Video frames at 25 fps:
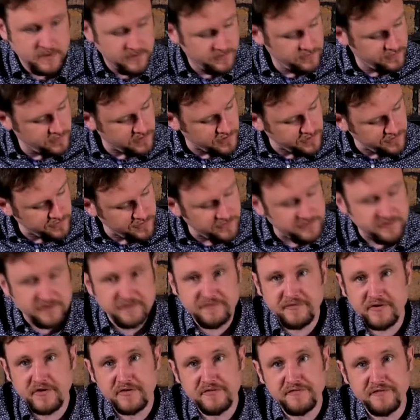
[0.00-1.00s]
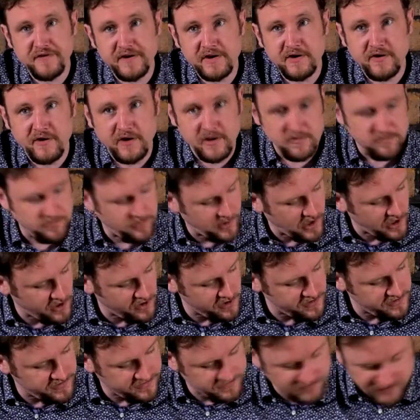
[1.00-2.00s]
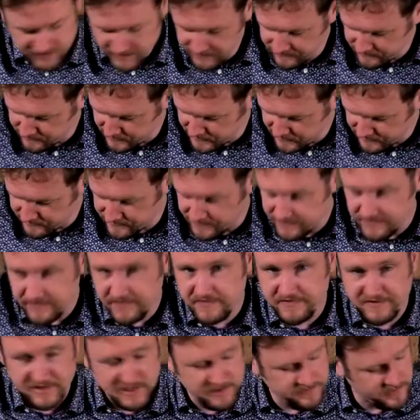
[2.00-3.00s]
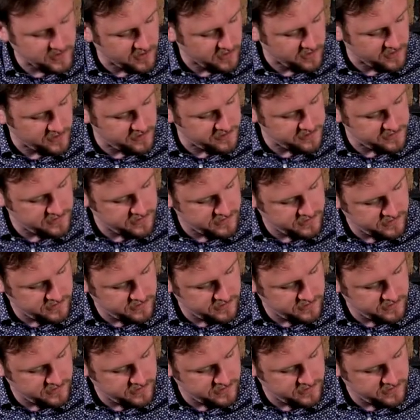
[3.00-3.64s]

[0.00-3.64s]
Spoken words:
You can use your first finger and bar the three strings. It's the same chord.